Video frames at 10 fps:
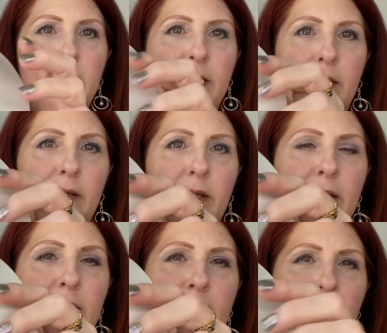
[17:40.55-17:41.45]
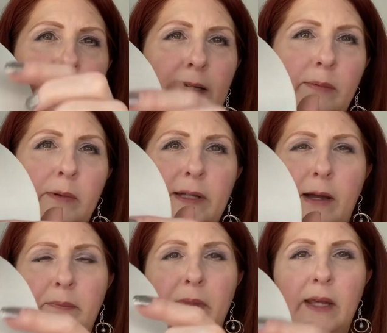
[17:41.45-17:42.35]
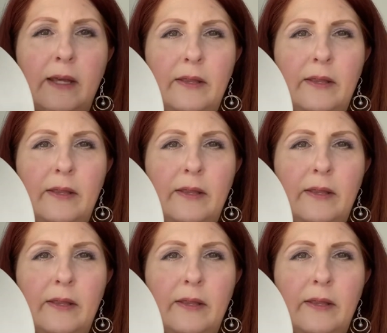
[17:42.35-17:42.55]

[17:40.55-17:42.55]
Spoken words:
here is I doubled up